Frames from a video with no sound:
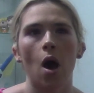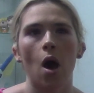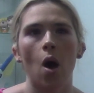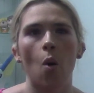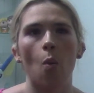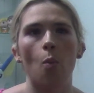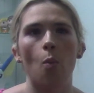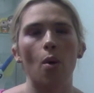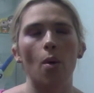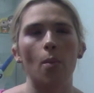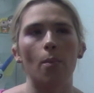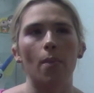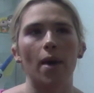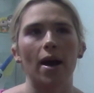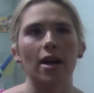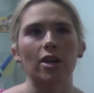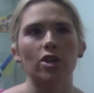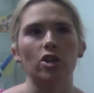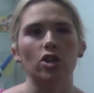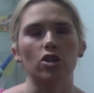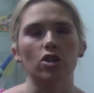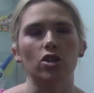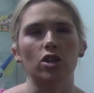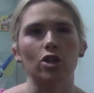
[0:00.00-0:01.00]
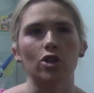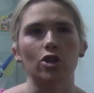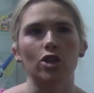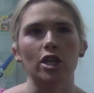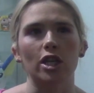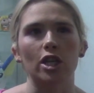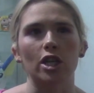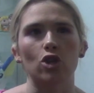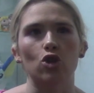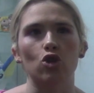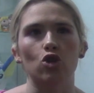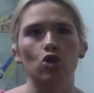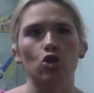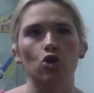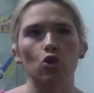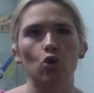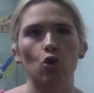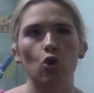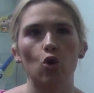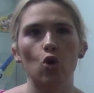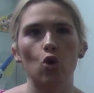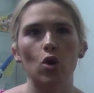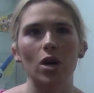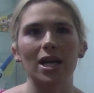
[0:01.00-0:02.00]
But matcha green tea is
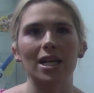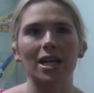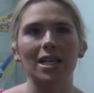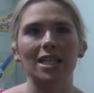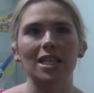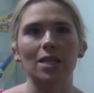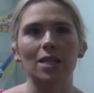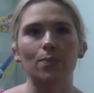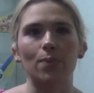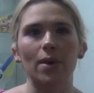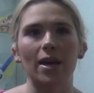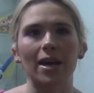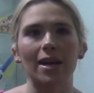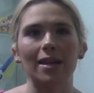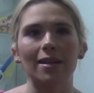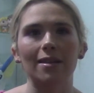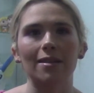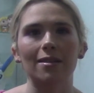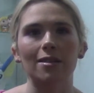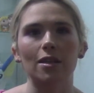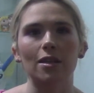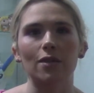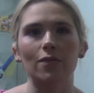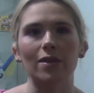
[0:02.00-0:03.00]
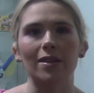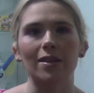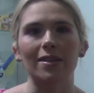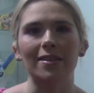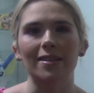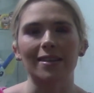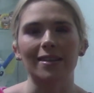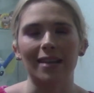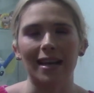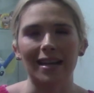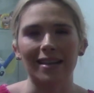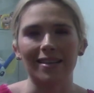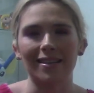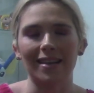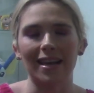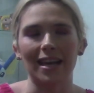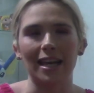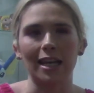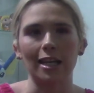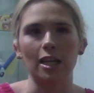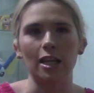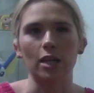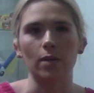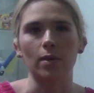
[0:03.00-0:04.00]
so expensive. It's like a
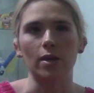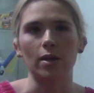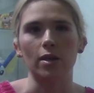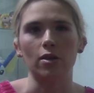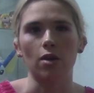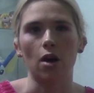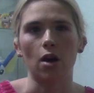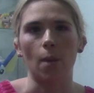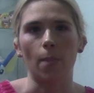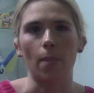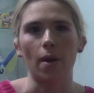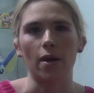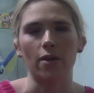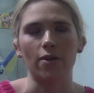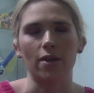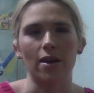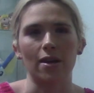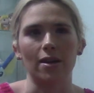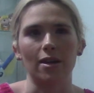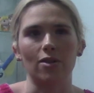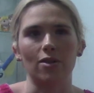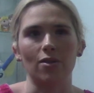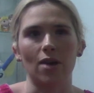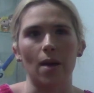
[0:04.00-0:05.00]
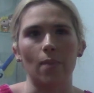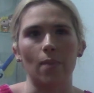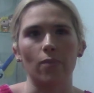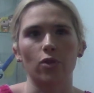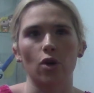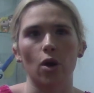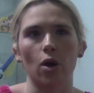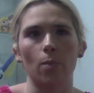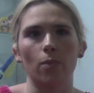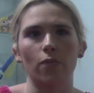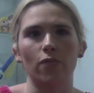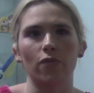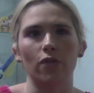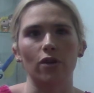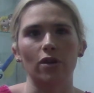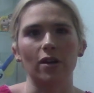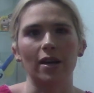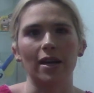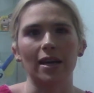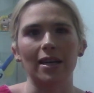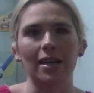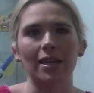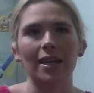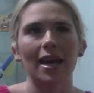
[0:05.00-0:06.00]
tiny wee tub, a 30 gram tub for
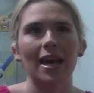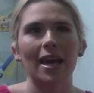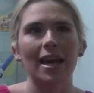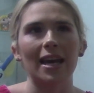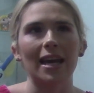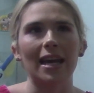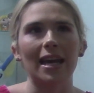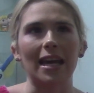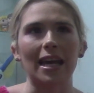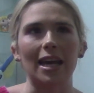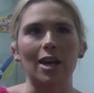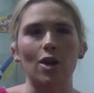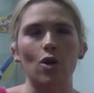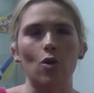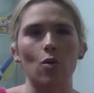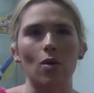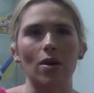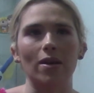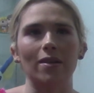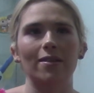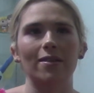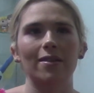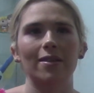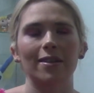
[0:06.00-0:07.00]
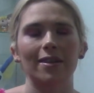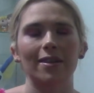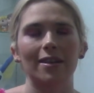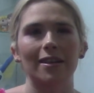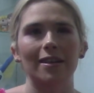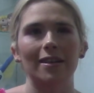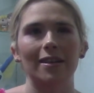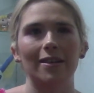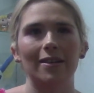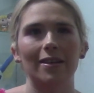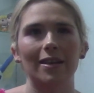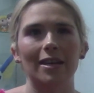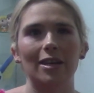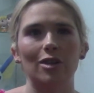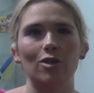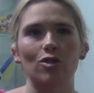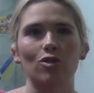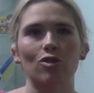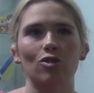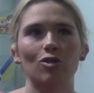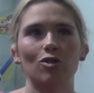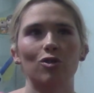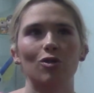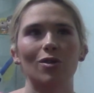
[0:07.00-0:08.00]
like £8. It's
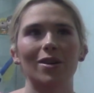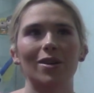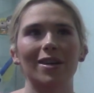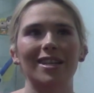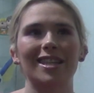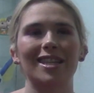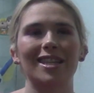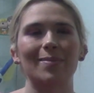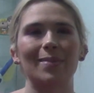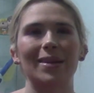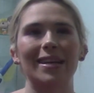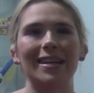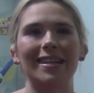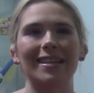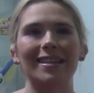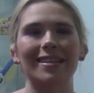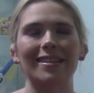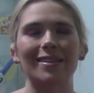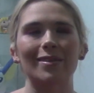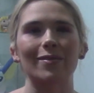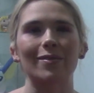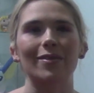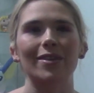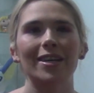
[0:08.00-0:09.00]
so expensive.